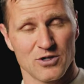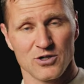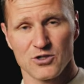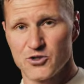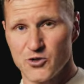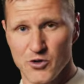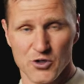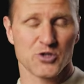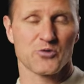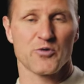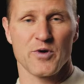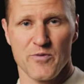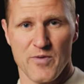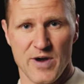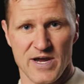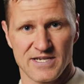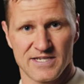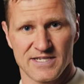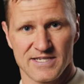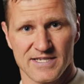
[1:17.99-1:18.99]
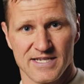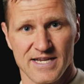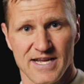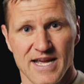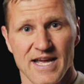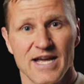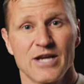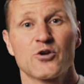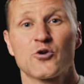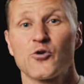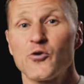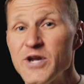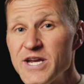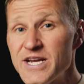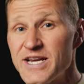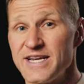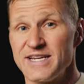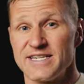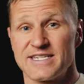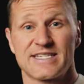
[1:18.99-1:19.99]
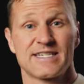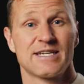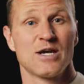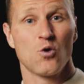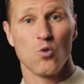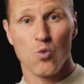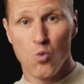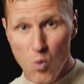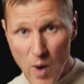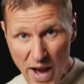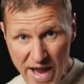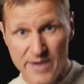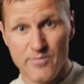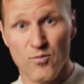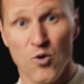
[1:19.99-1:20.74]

search requests. Creedle is way